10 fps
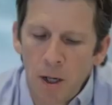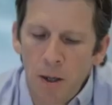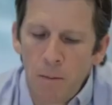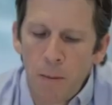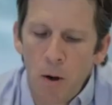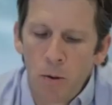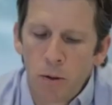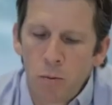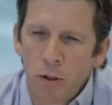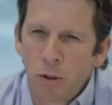They're
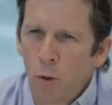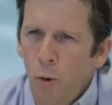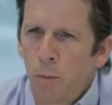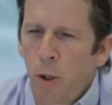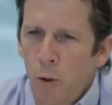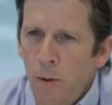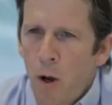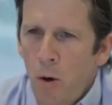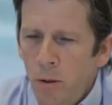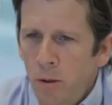both what's called
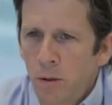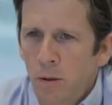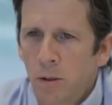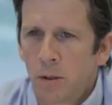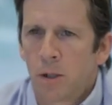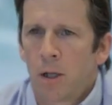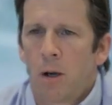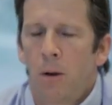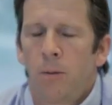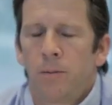pluripotent.
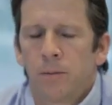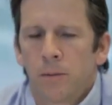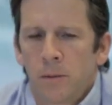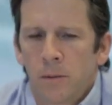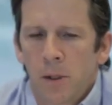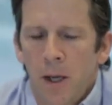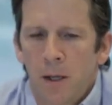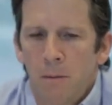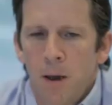So they can